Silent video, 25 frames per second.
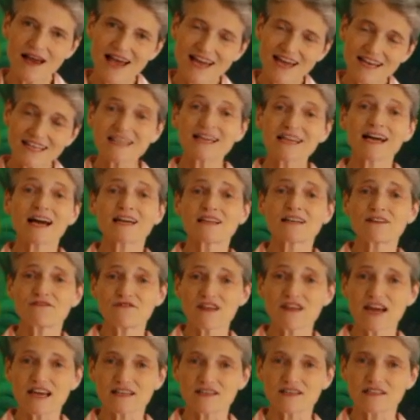any kind
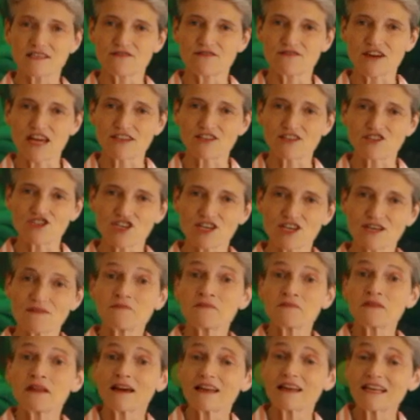of negative
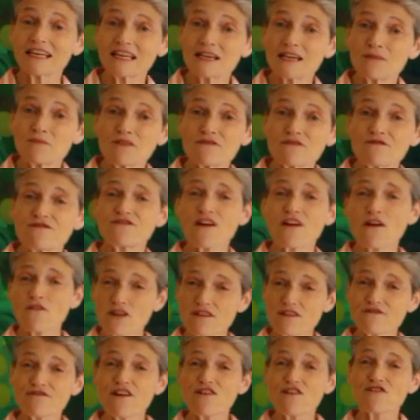energy, and it can be
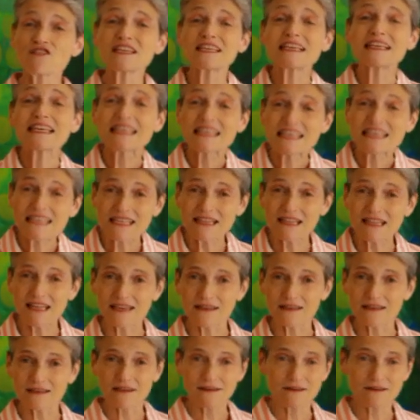very, very
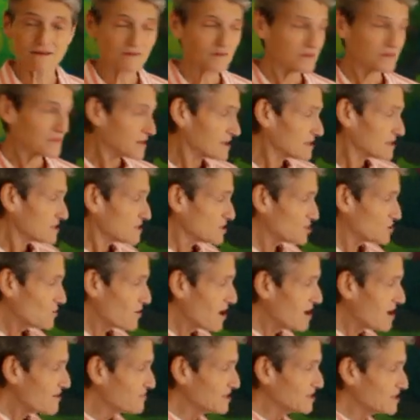healing. So
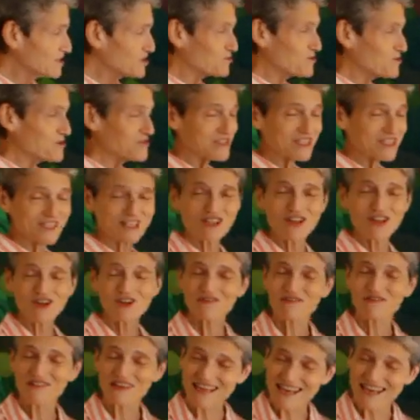I've experienced a lot
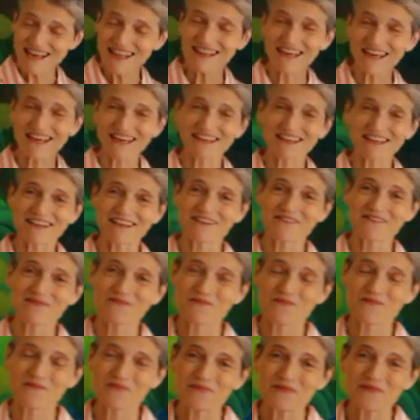of healing,
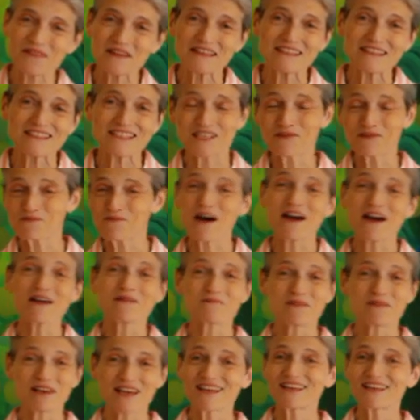
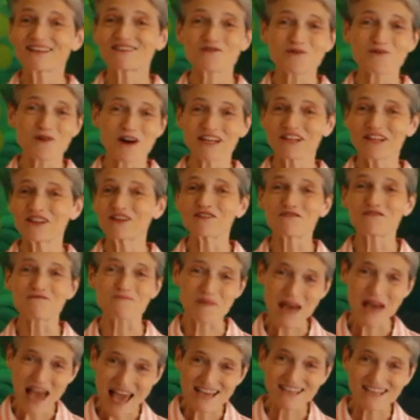despite being in quite a lot
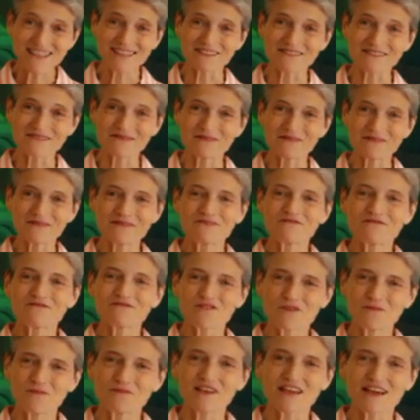of pain
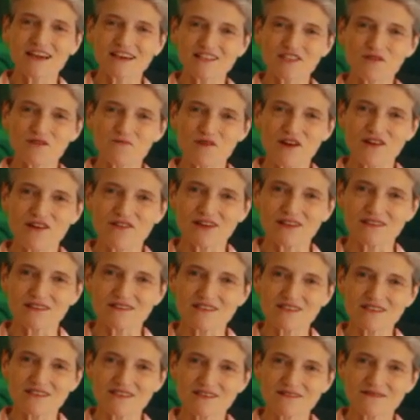from the
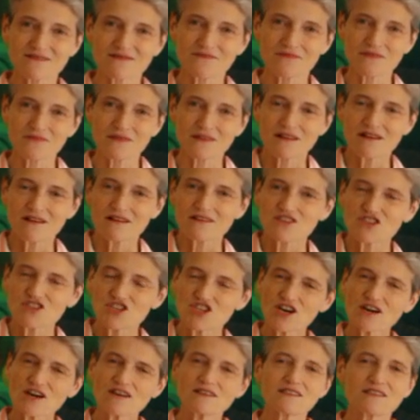experience.
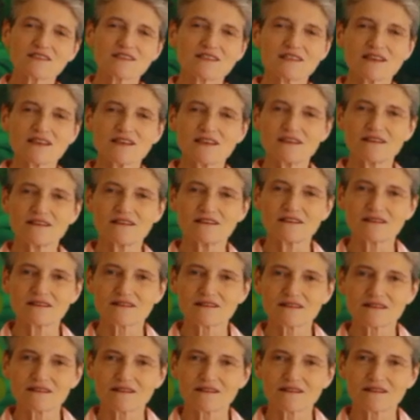Just the